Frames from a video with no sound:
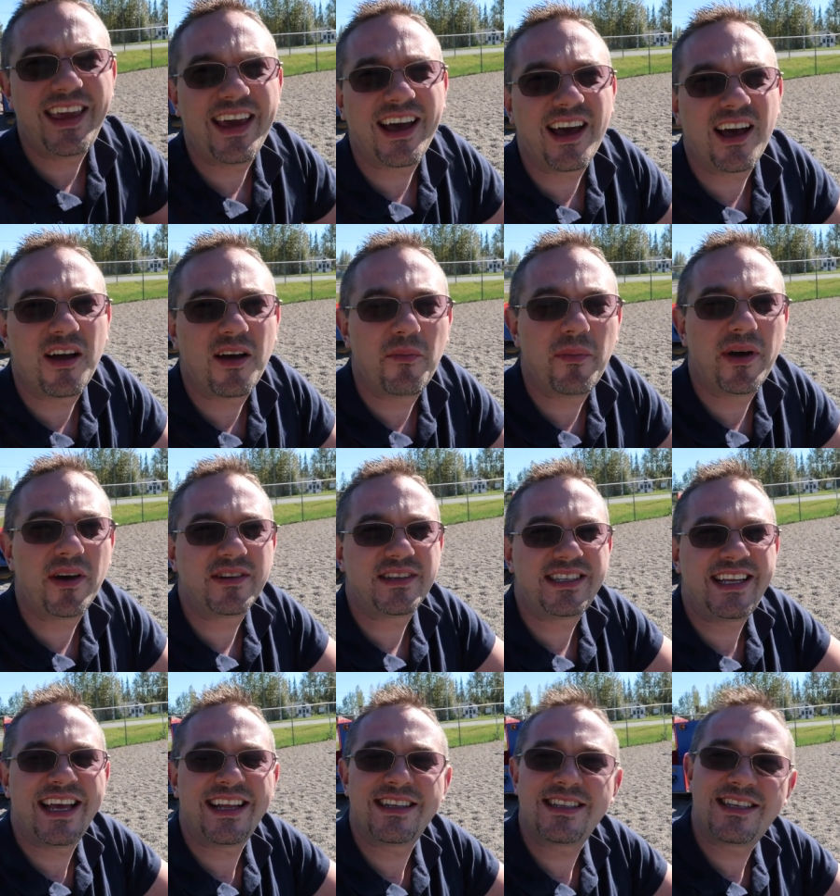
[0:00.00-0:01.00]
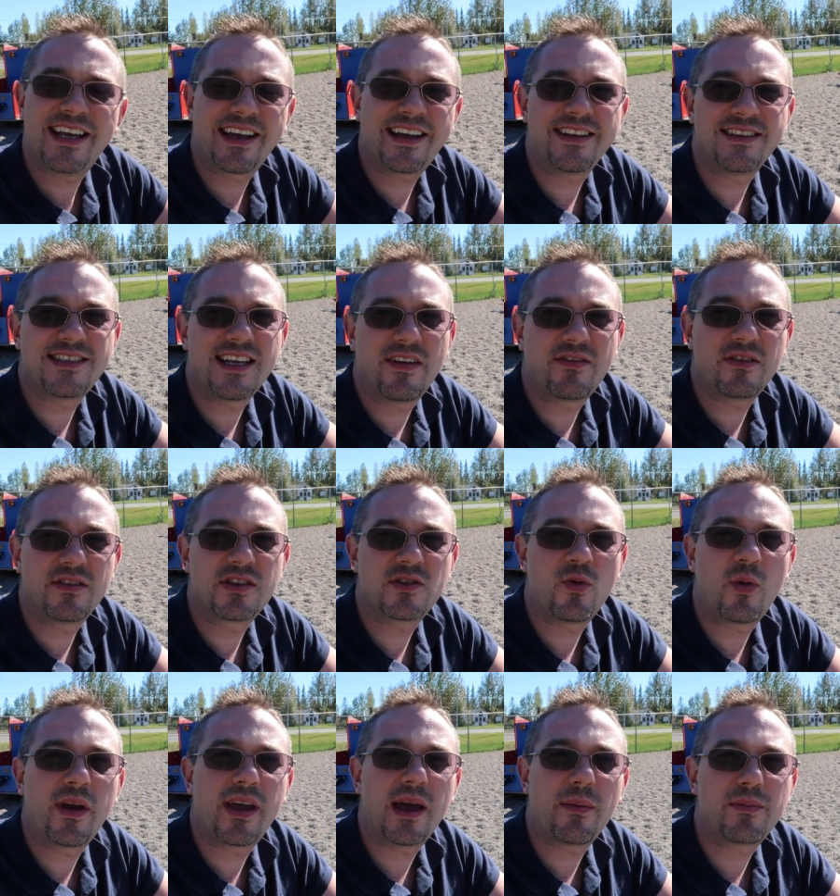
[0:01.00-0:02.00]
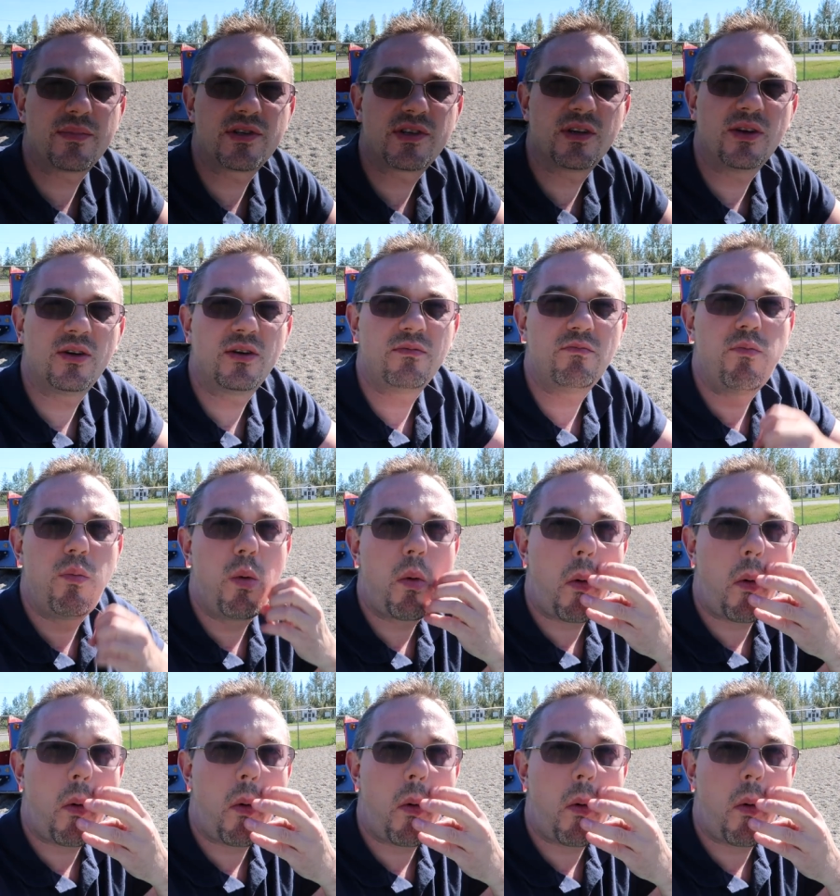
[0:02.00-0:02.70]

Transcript: Yeah, about 10 seconds after the swimming episode.